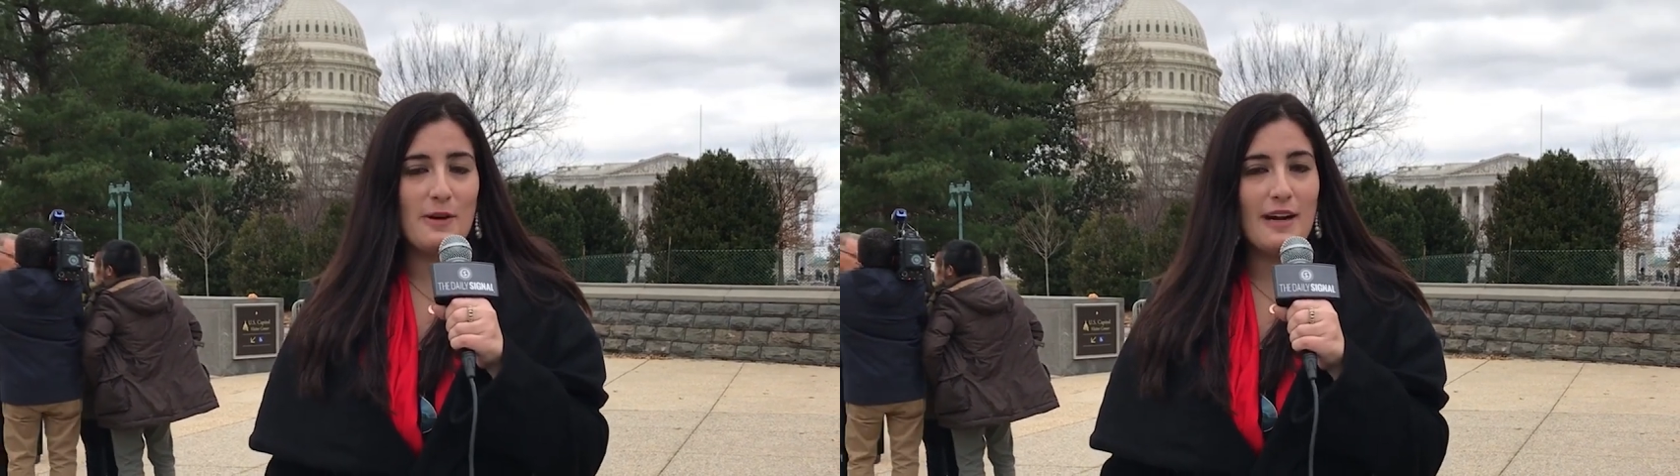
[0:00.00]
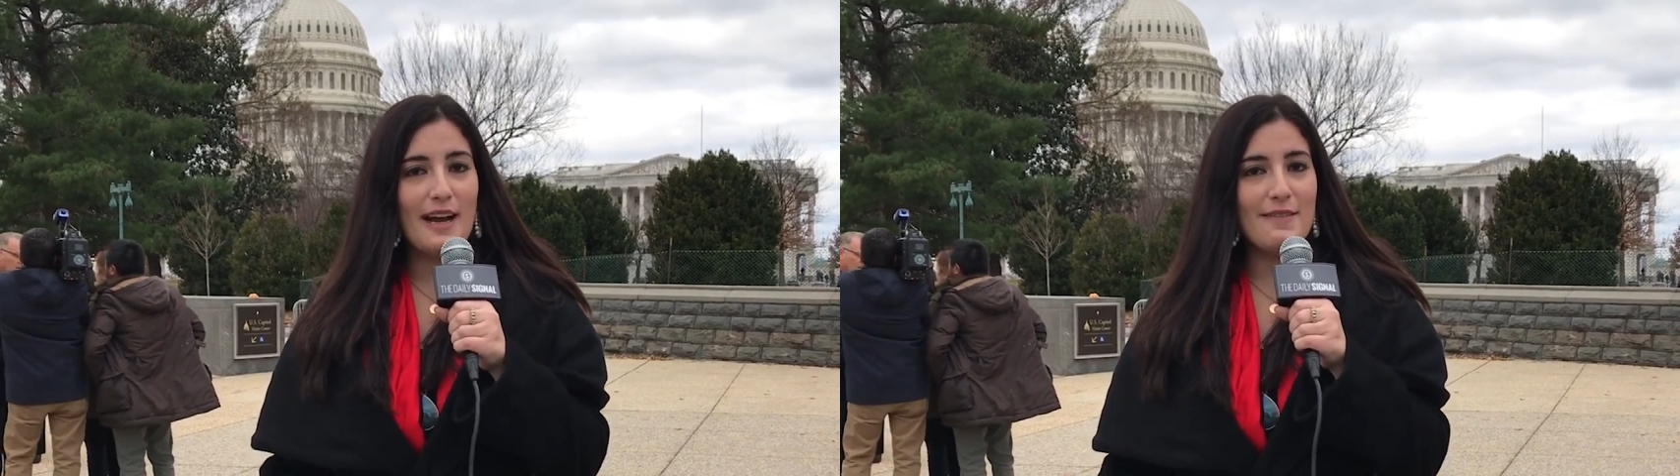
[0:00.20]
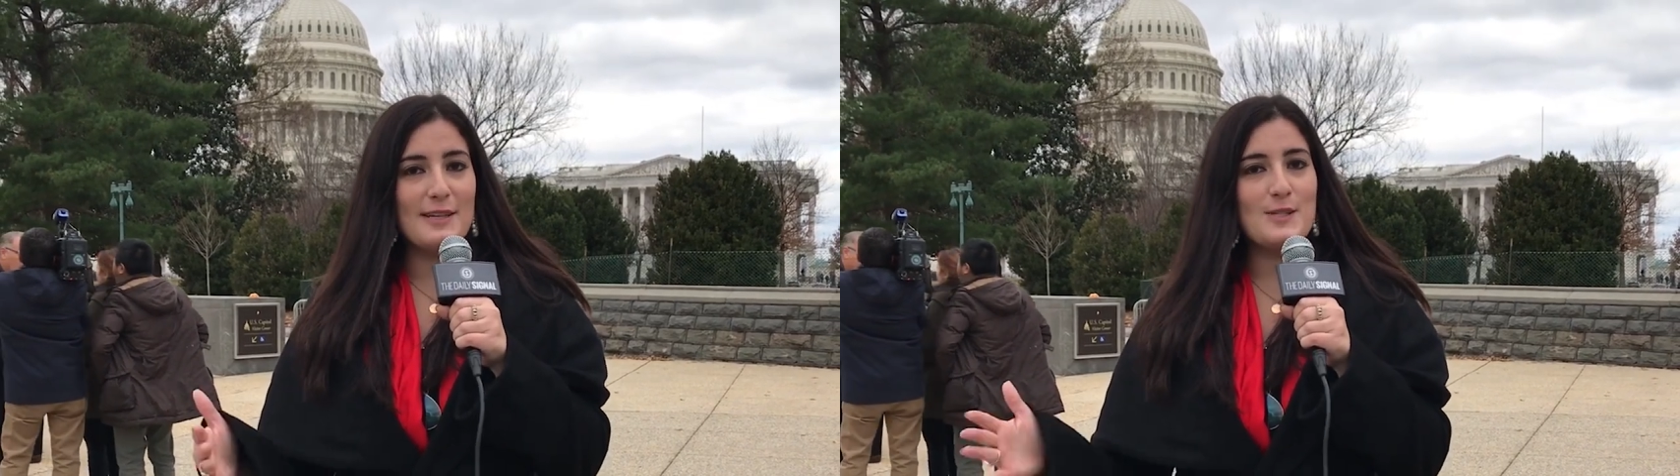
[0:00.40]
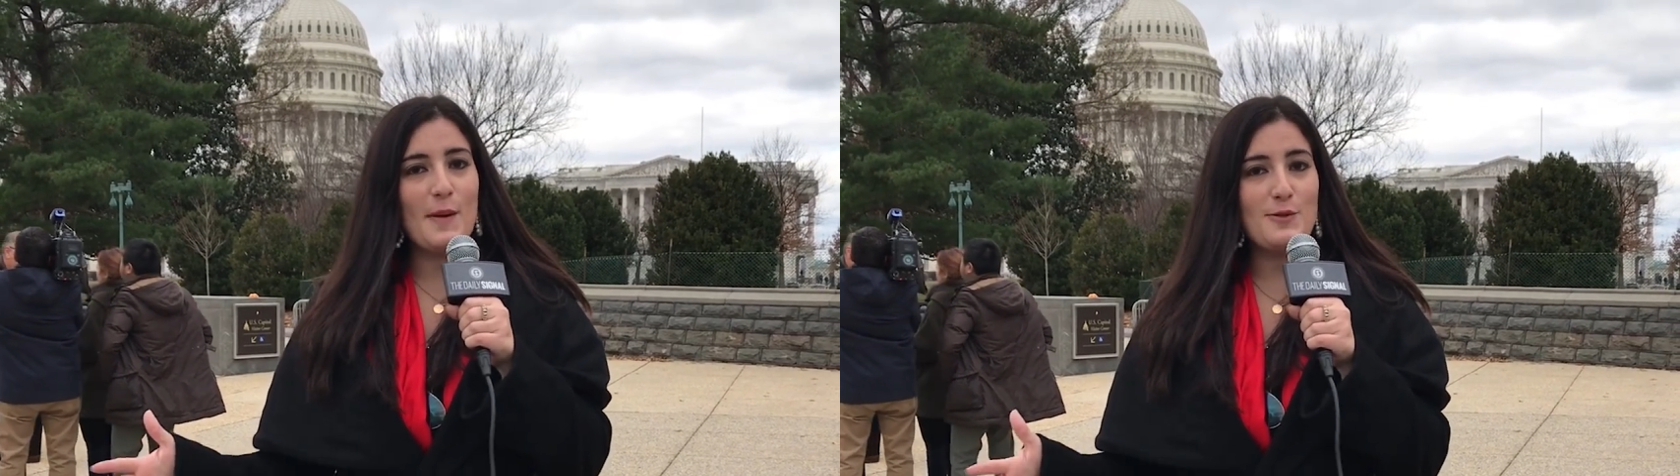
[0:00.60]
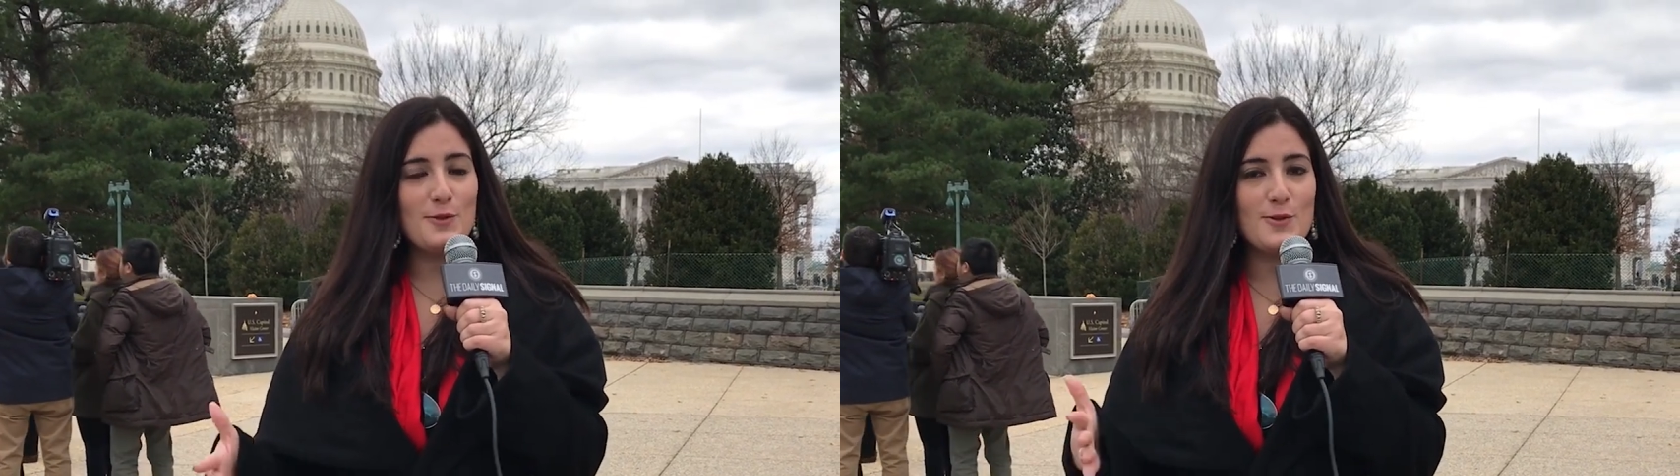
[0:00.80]
We are having a
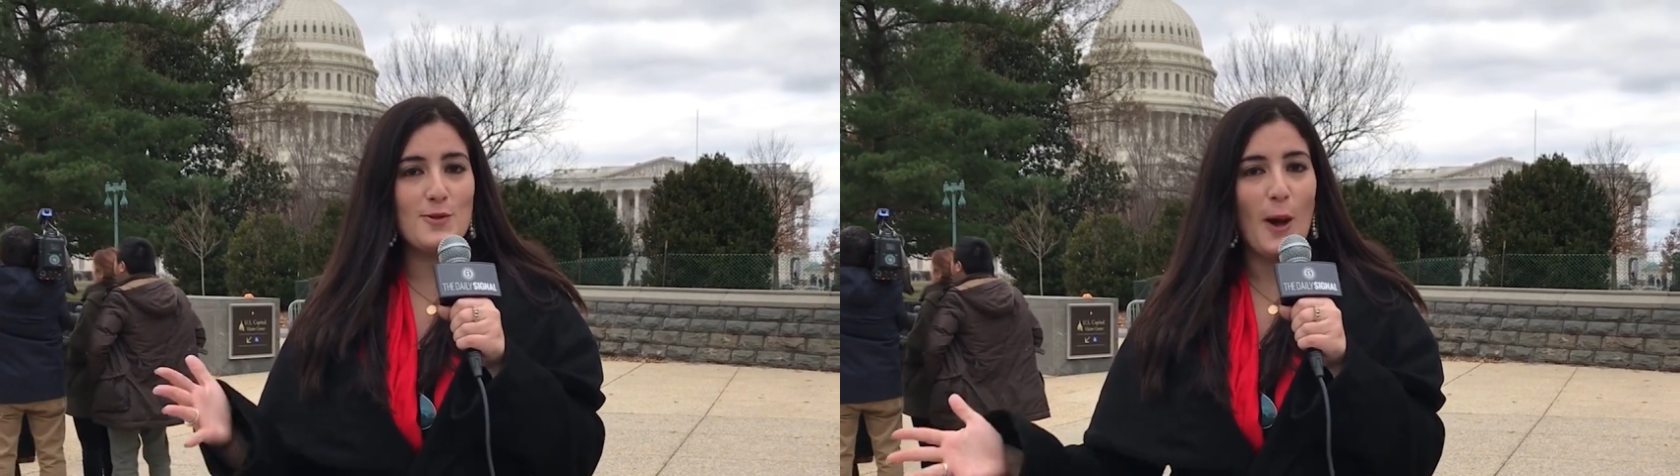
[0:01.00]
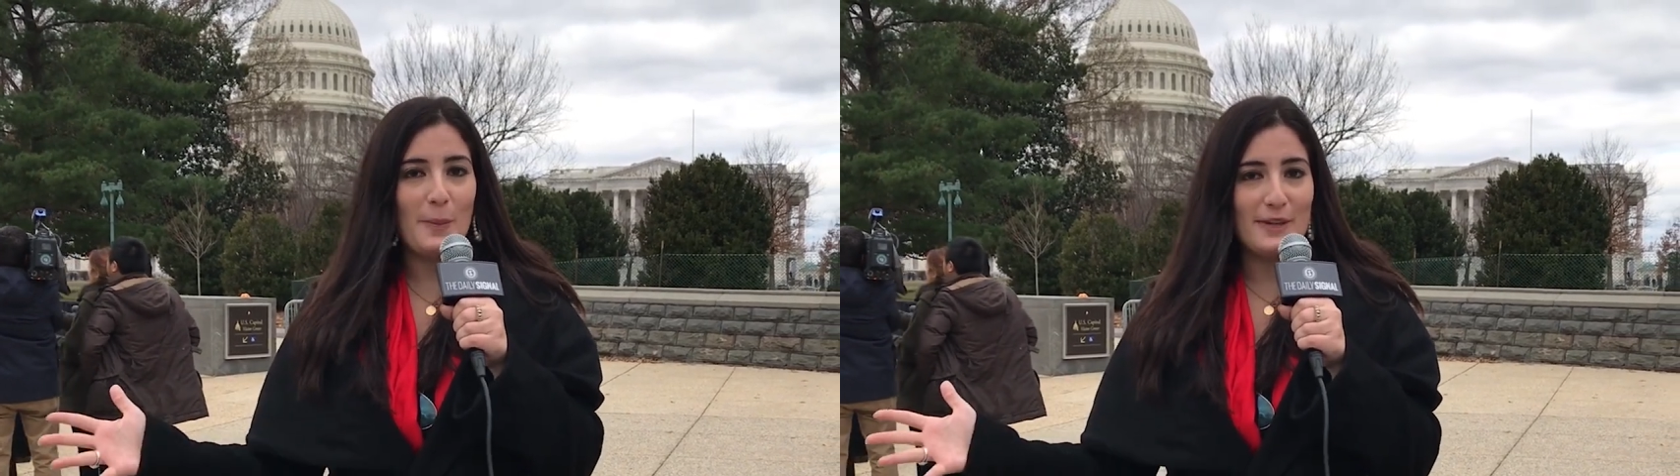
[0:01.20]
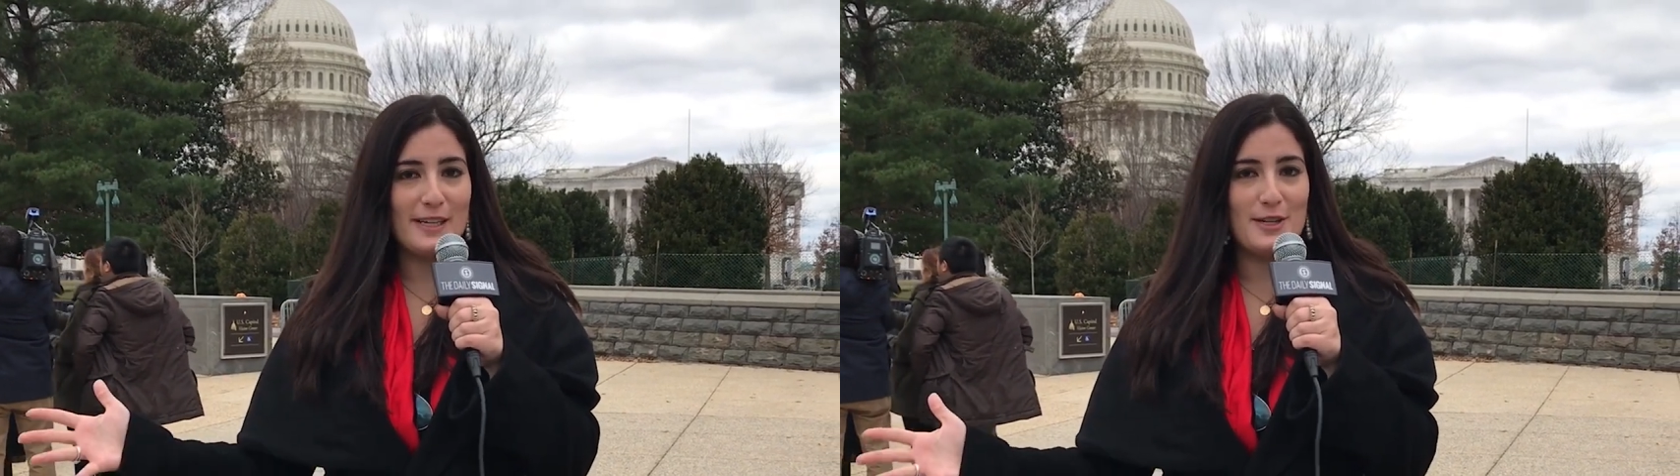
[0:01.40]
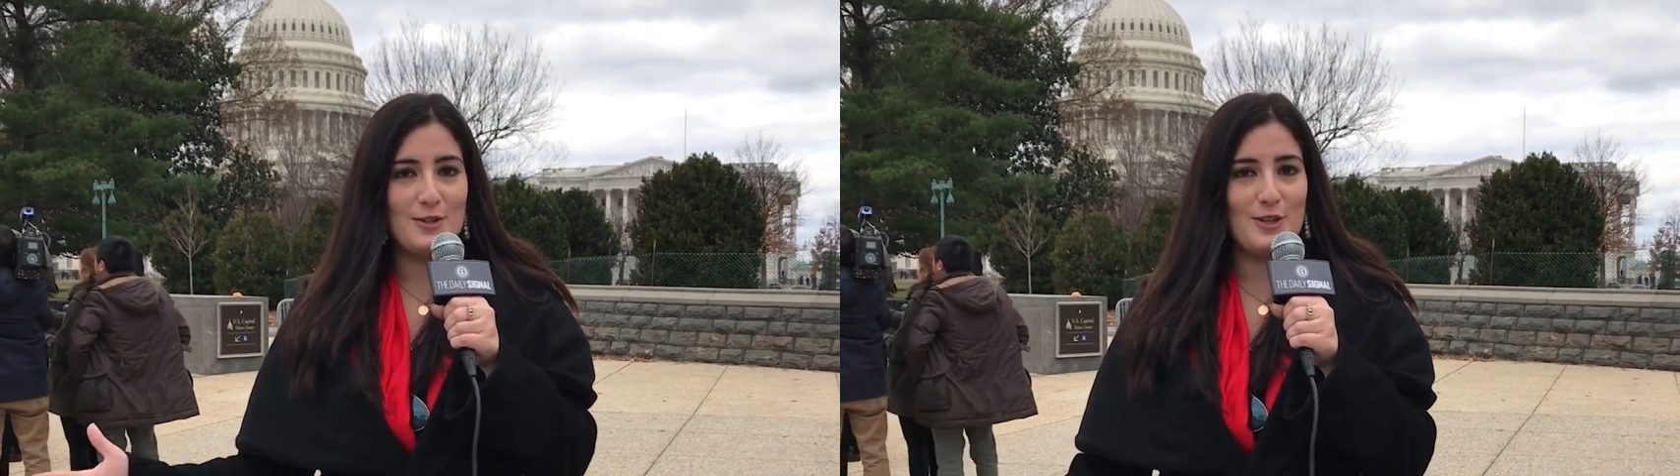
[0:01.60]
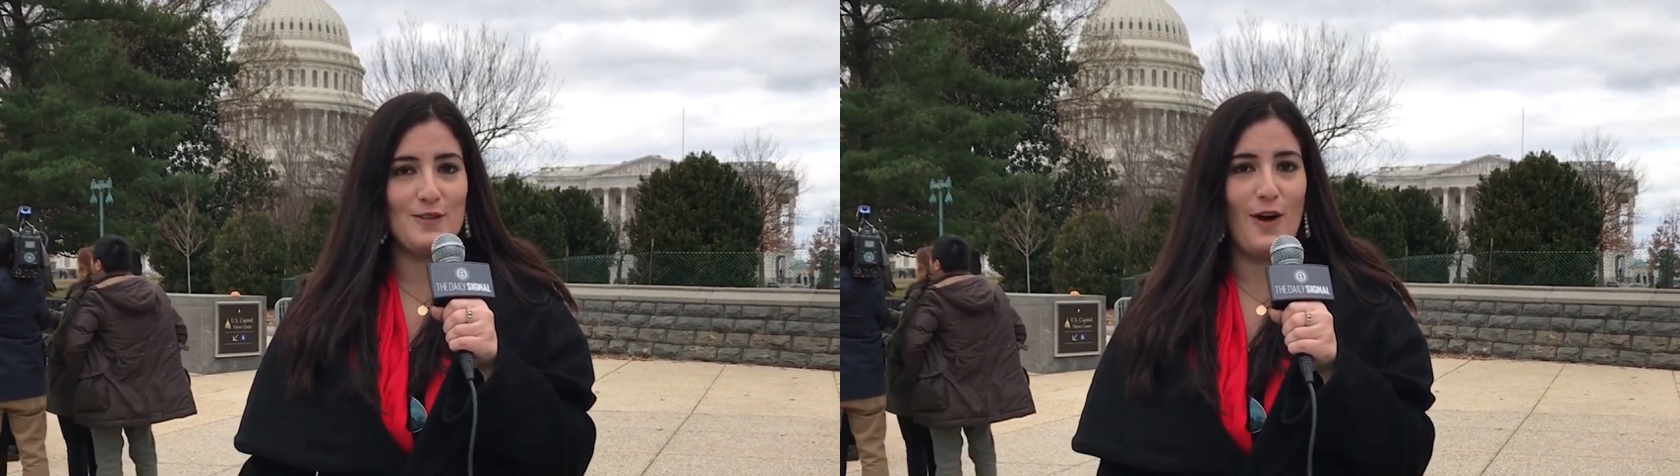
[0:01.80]
special somber
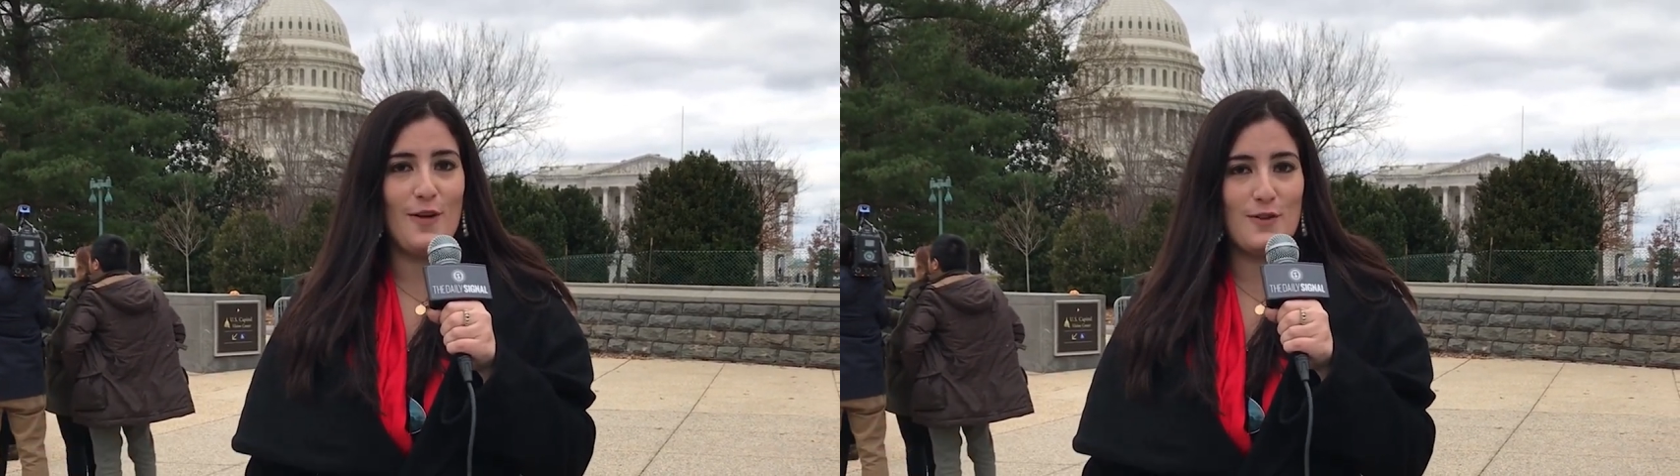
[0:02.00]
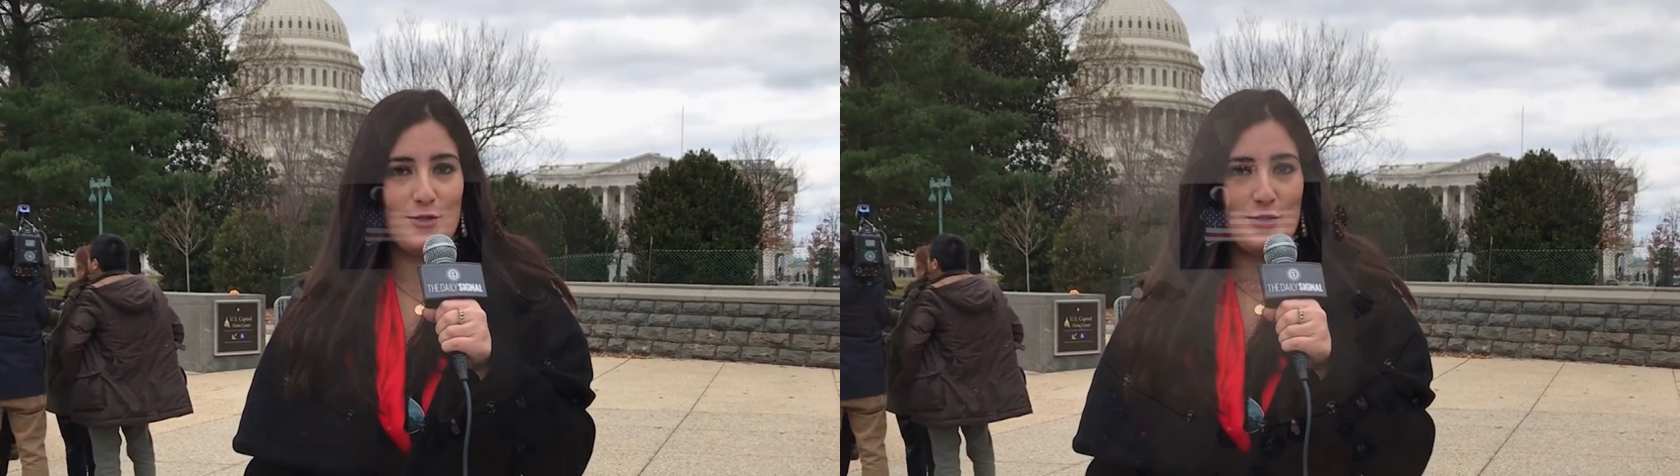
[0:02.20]
edition of On the